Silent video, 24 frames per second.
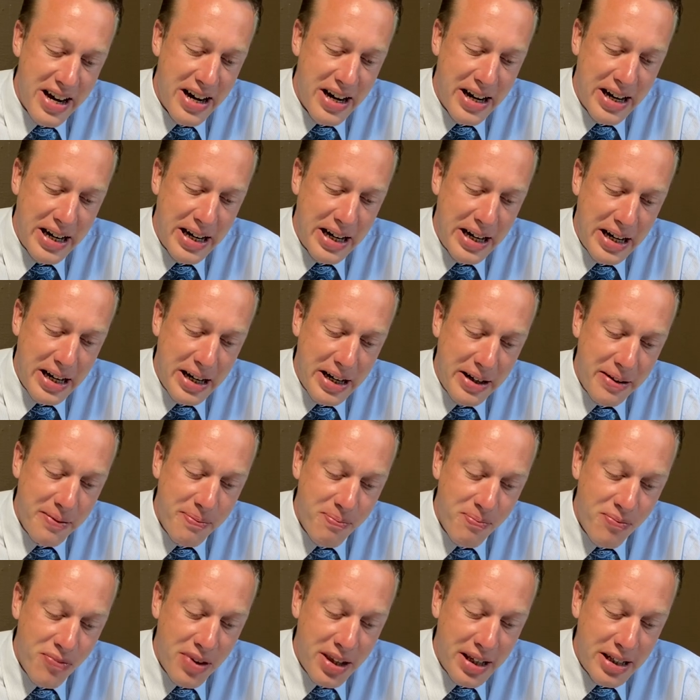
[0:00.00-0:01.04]

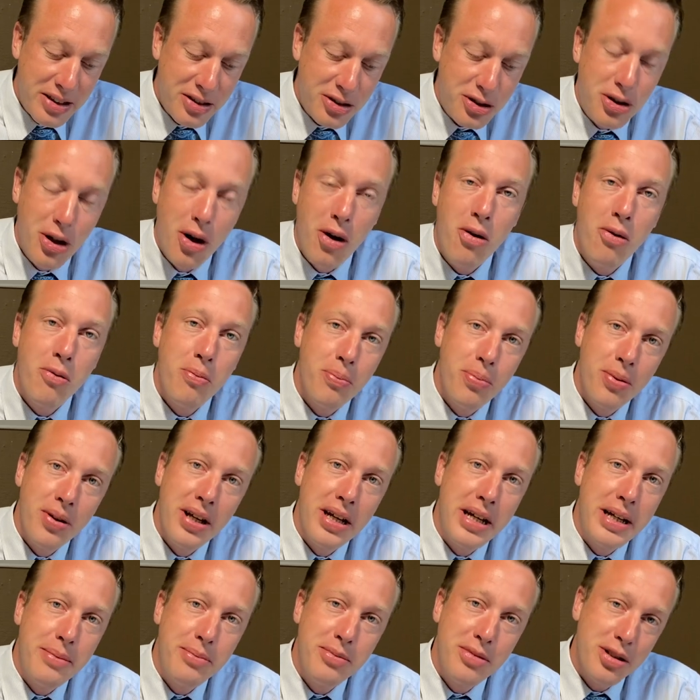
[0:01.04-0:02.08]
Don't
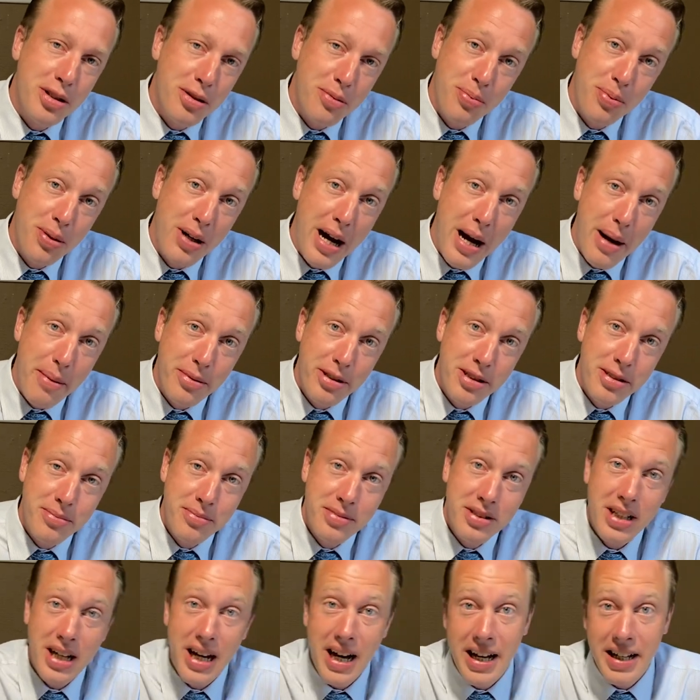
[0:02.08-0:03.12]
blame your
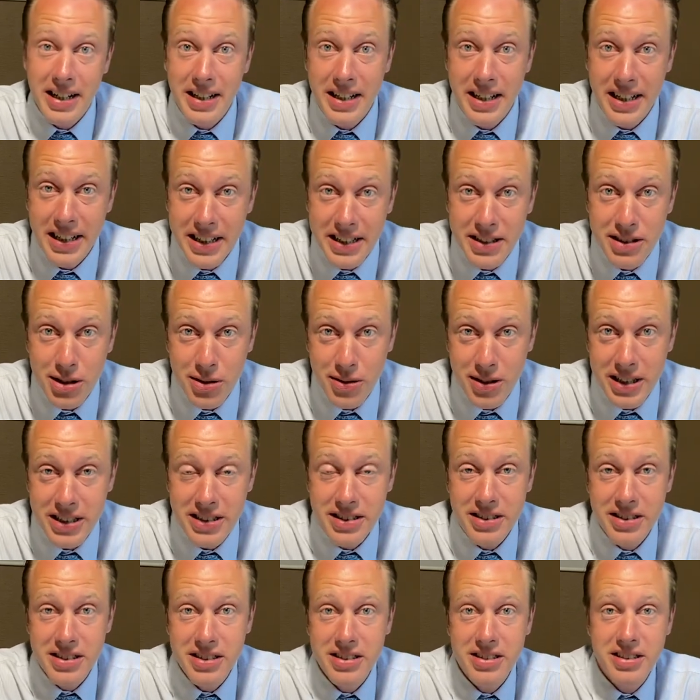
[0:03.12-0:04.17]
problems on
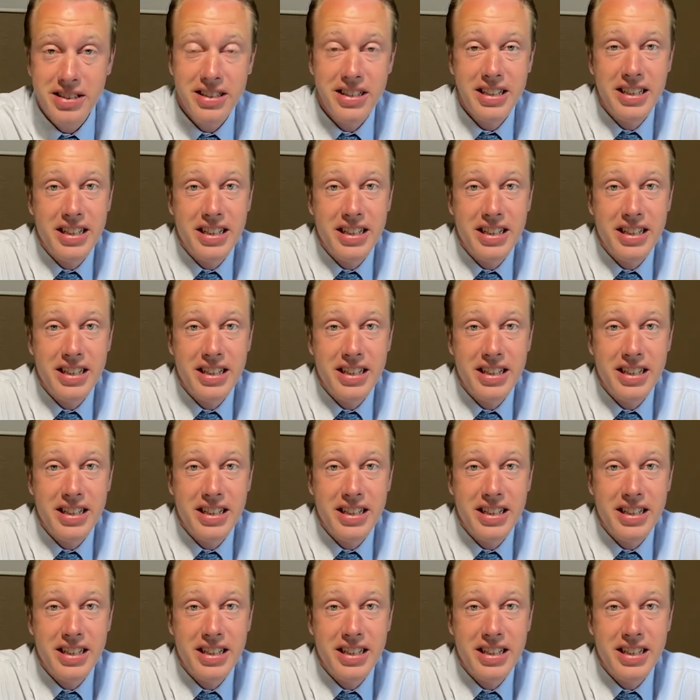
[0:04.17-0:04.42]
ignorance.